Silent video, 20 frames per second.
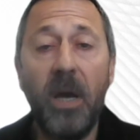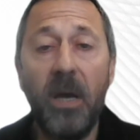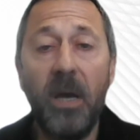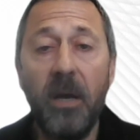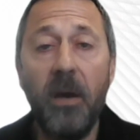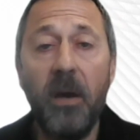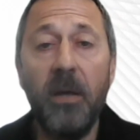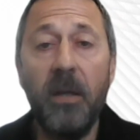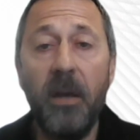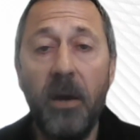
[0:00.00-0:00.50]

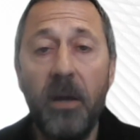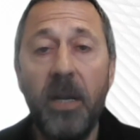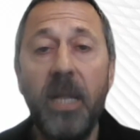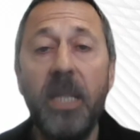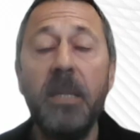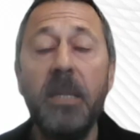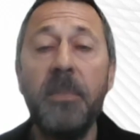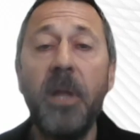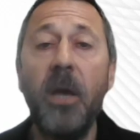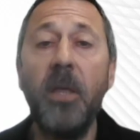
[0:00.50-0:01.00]
I
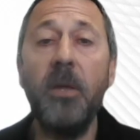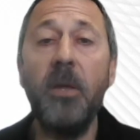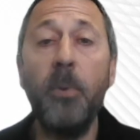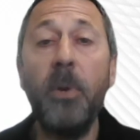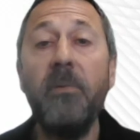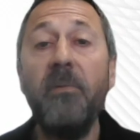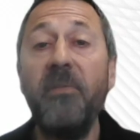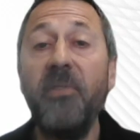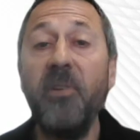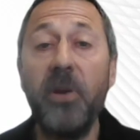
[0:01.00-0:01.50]
let them know that
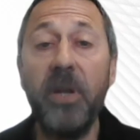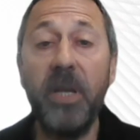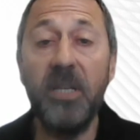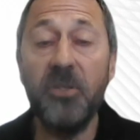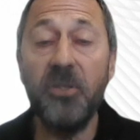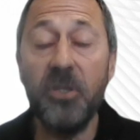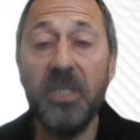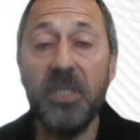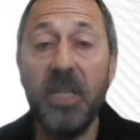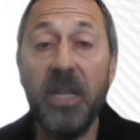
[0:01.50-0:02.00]
we were very
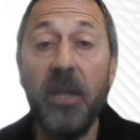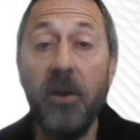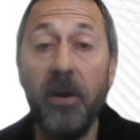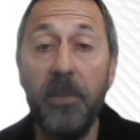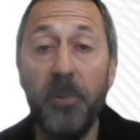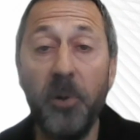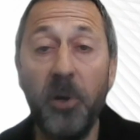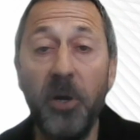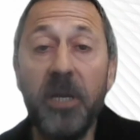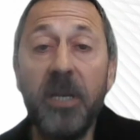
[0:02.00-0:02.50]
interested here
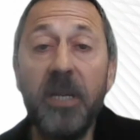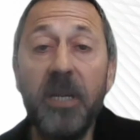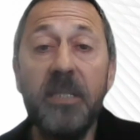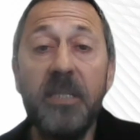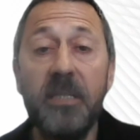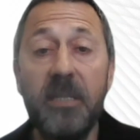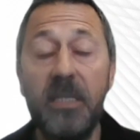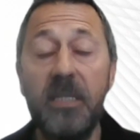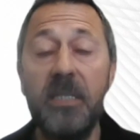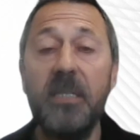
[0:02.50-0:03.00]
at
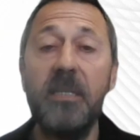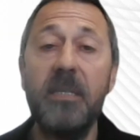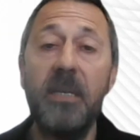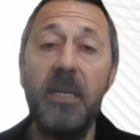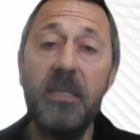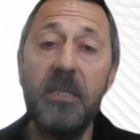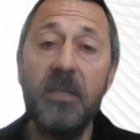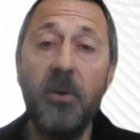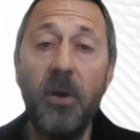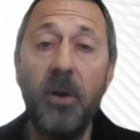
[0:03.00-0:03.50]
Perkinz.
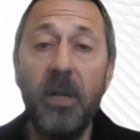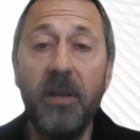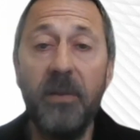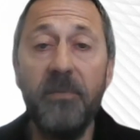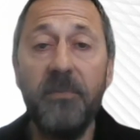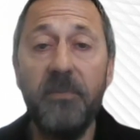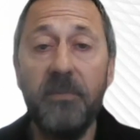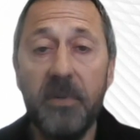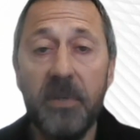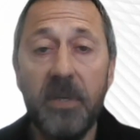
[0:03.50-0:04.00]
It's kind
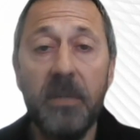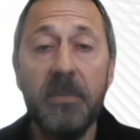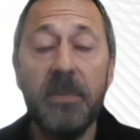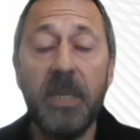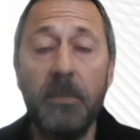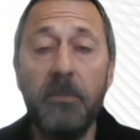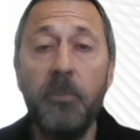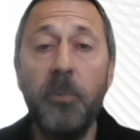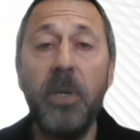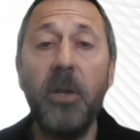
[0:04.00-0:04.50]
of
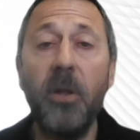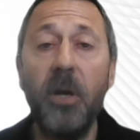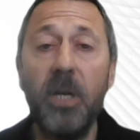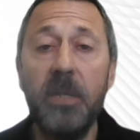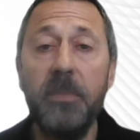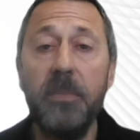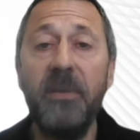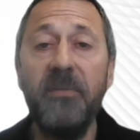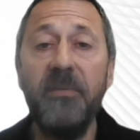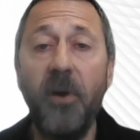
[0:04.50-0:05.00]
something we'd like
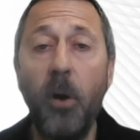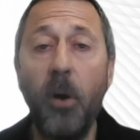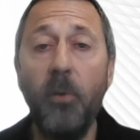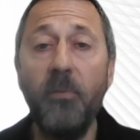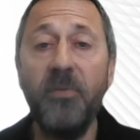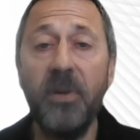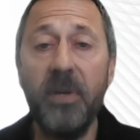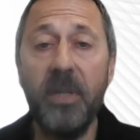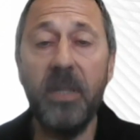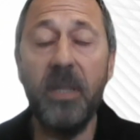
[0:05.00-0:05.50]
to be
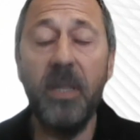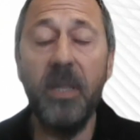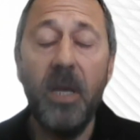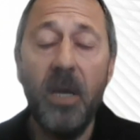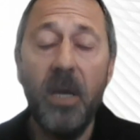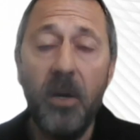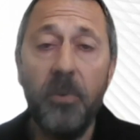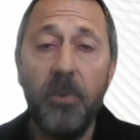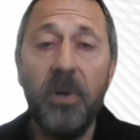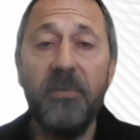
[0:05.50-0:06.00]
involved with.
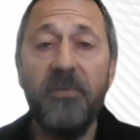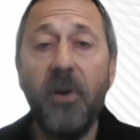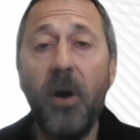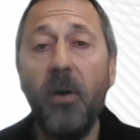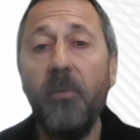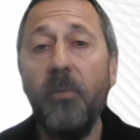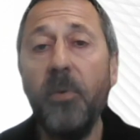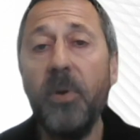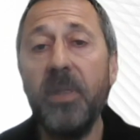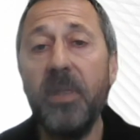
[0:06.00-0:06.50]
We're
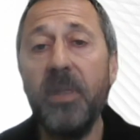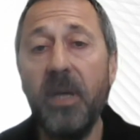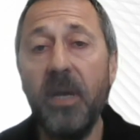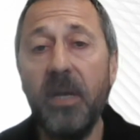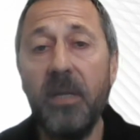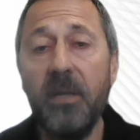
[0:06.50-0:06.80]
involved with